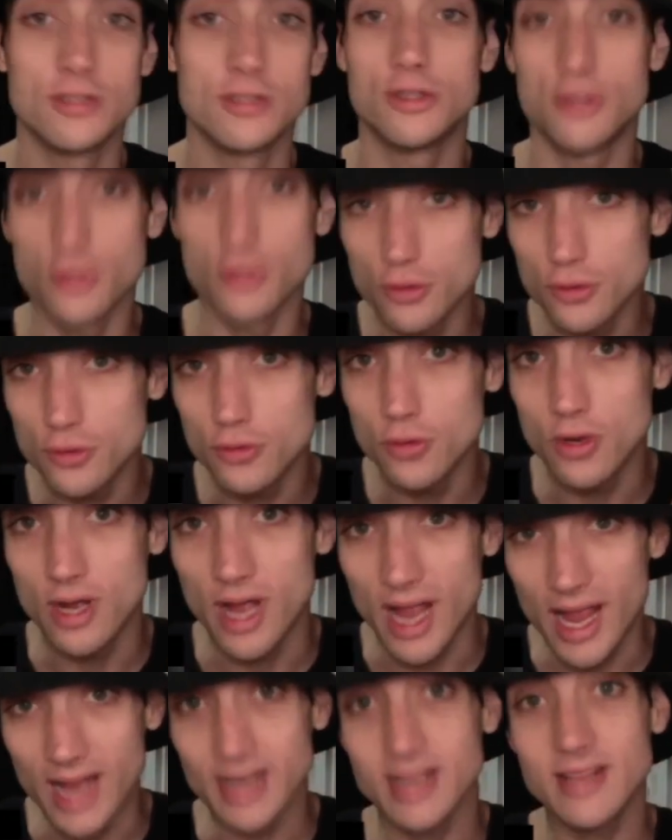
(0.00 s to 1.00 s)
Do
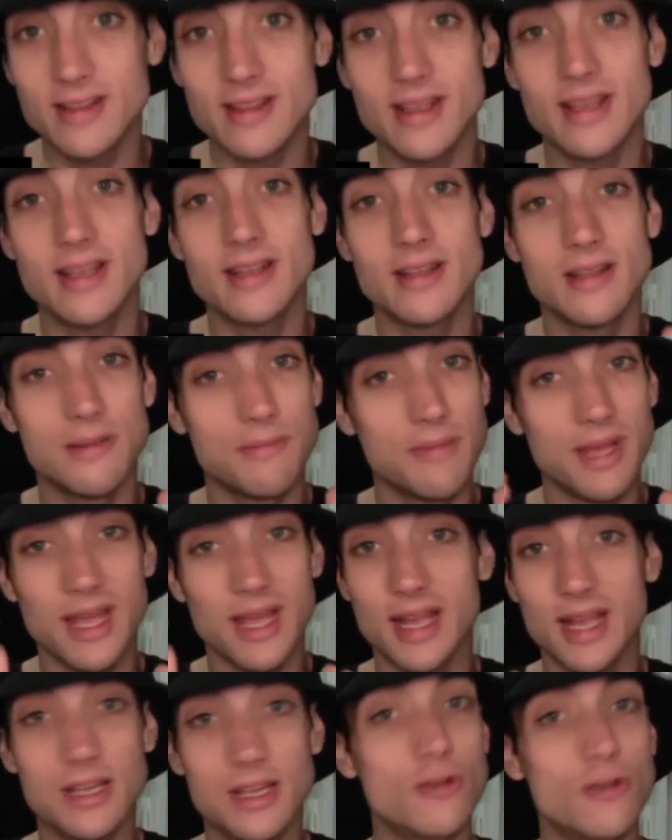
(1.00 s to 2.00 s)
anything,
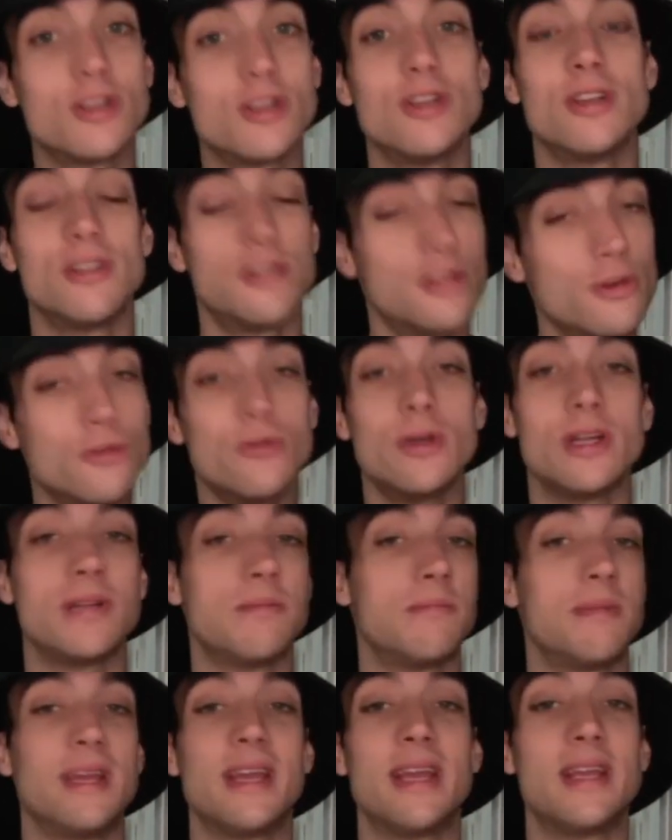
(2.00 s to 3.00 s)
man, you can do it,
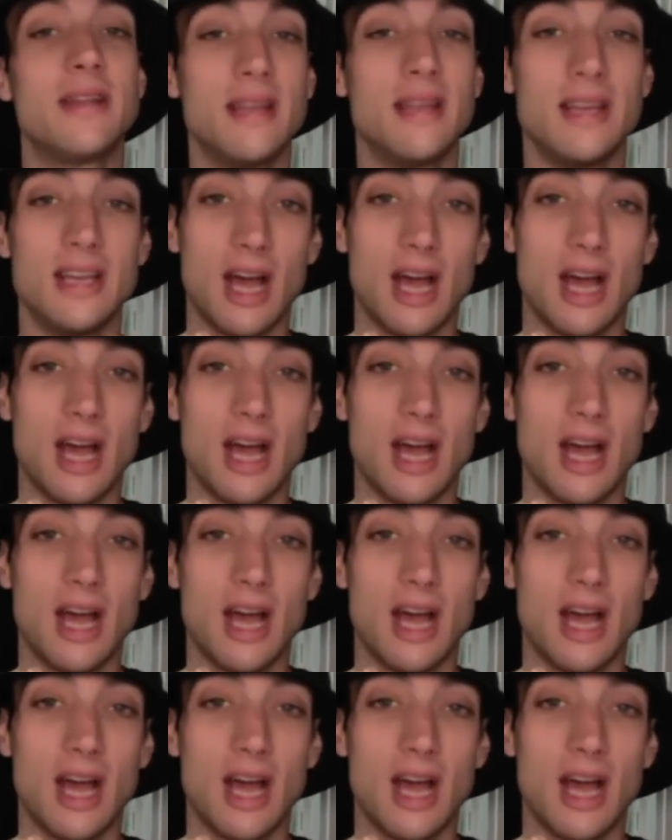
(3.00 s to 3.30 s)
man.